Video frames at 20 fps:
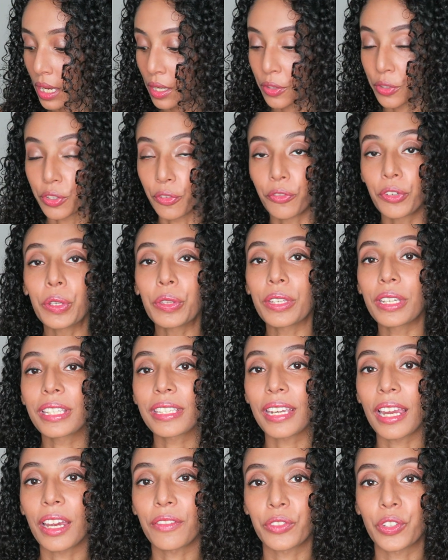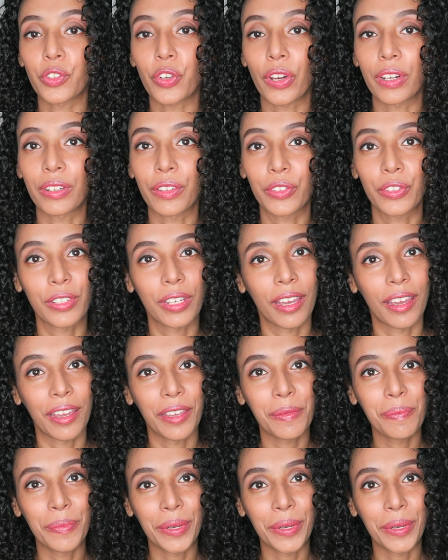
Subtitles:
There's a few things that I have to try another time,